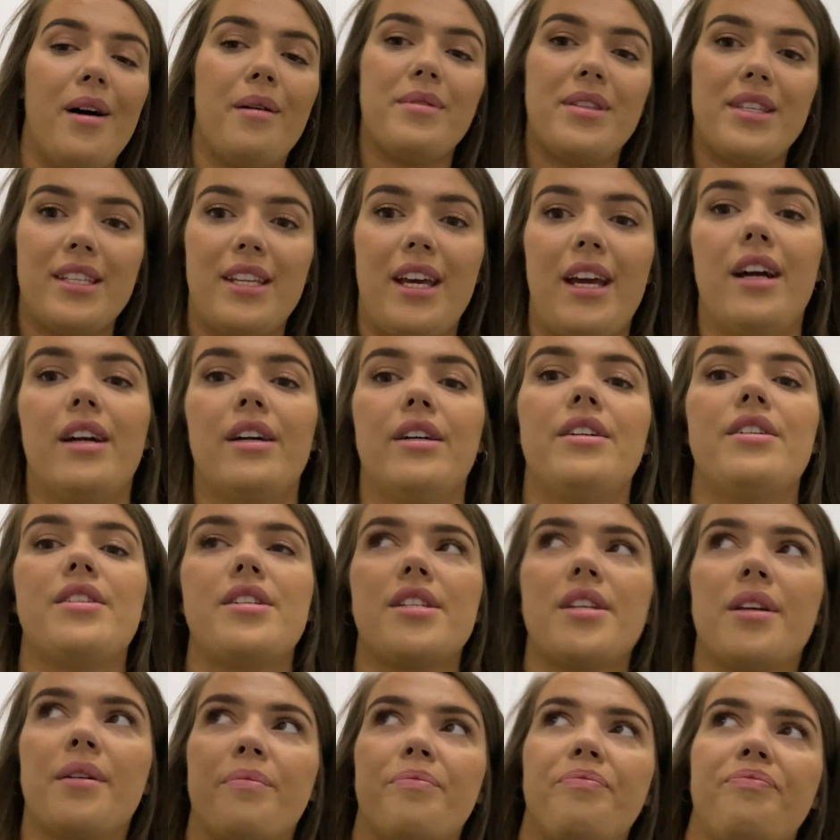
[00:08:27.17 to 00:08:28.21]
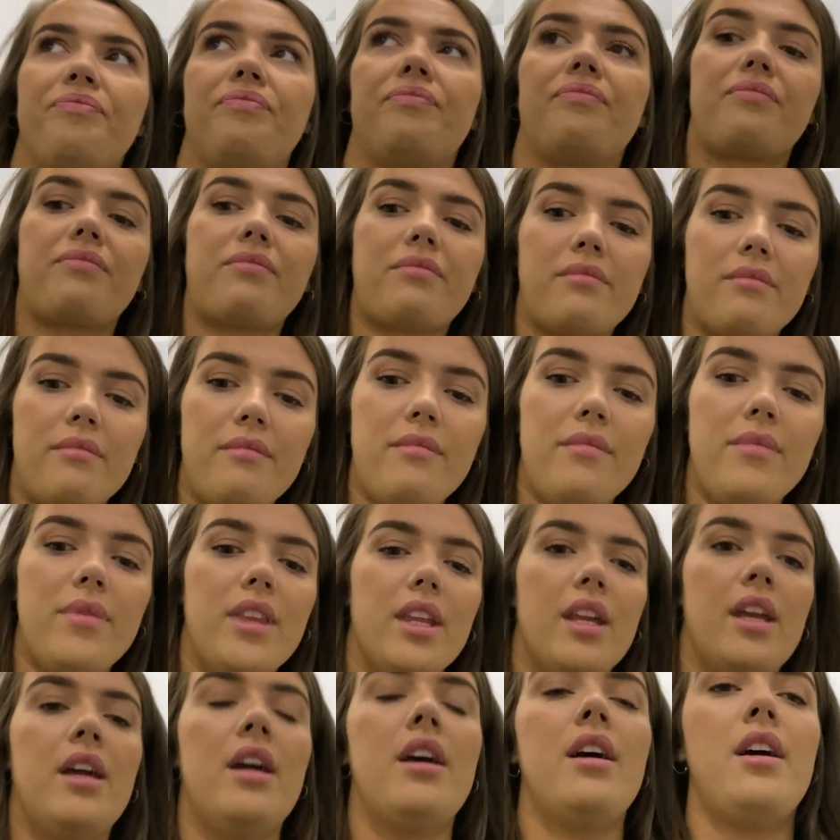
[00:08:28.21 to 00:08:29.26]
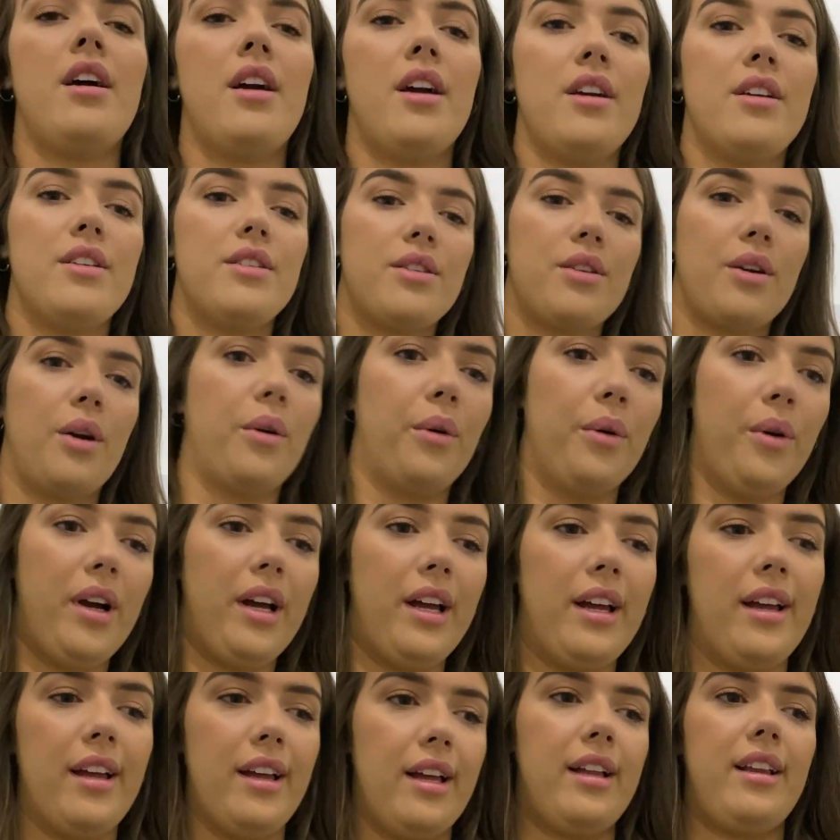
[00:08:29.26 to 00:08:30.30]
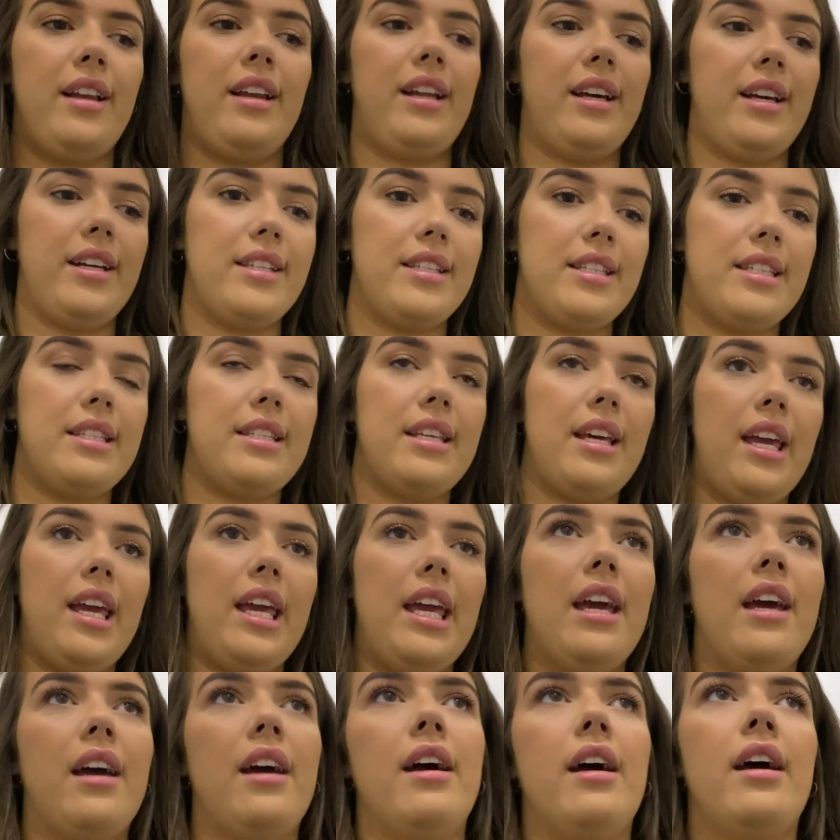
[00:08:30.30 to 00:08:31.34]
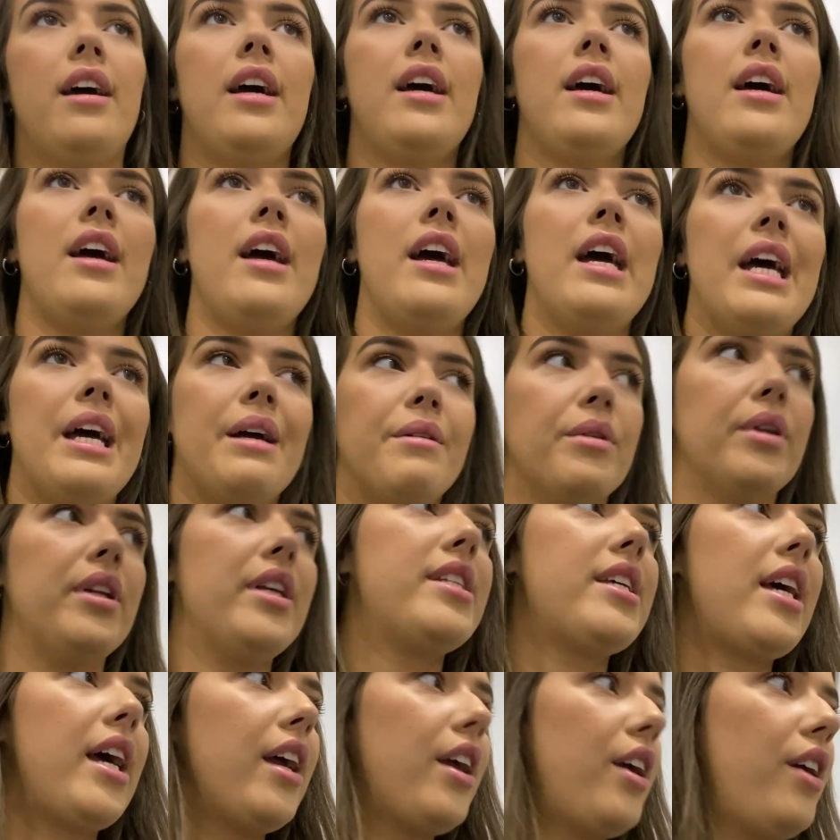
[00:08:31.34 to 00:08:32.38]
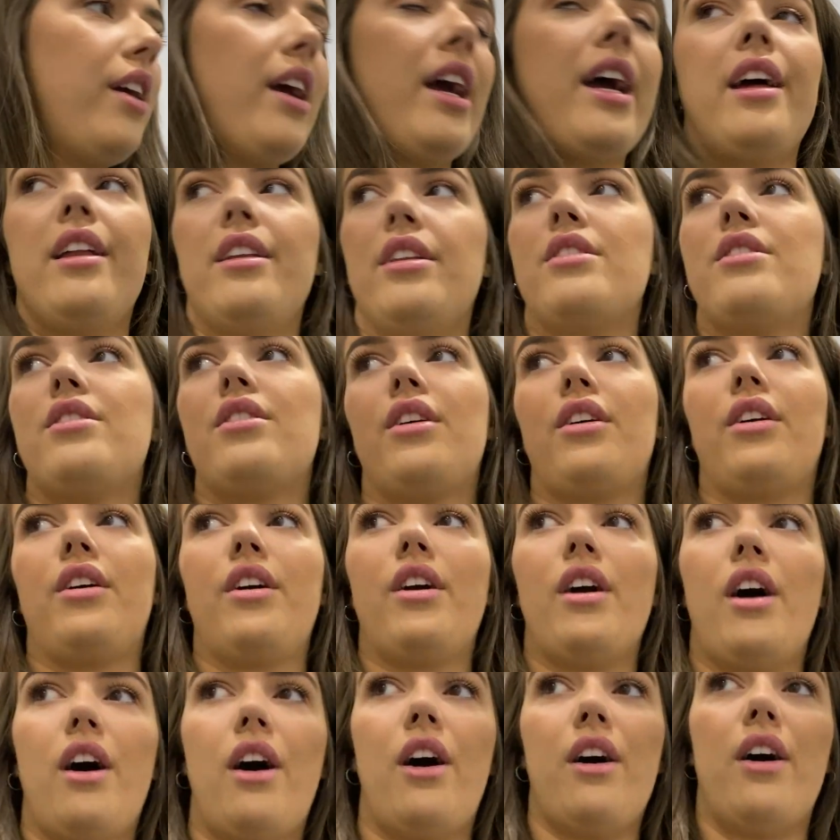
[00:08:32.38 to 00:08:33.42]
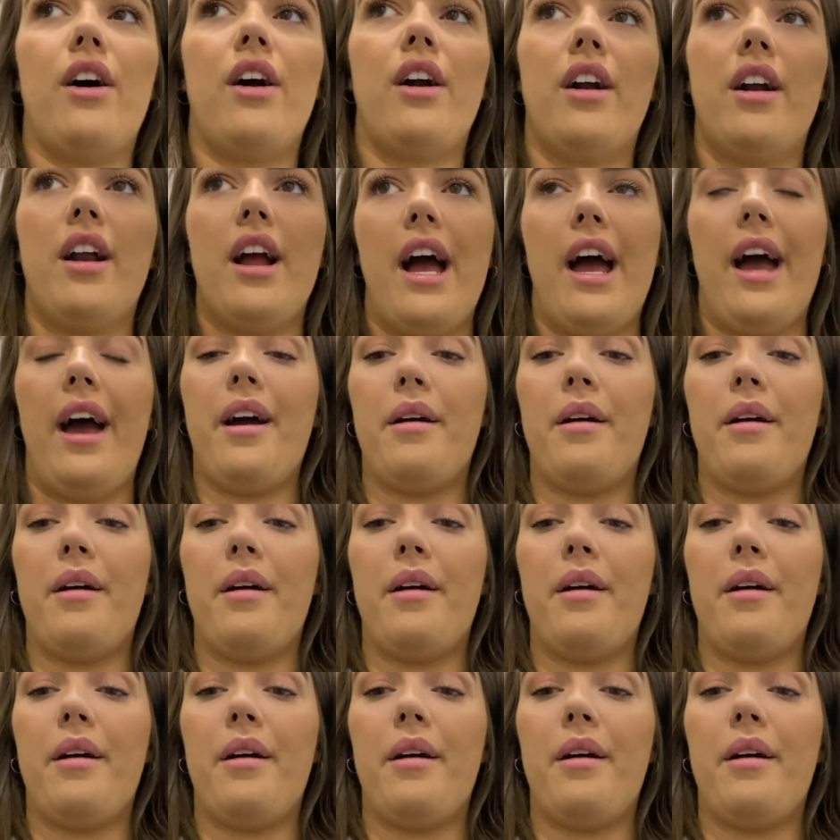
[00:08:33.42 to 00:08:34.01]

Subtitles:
upstairs. So let's see. I'm going to take you into our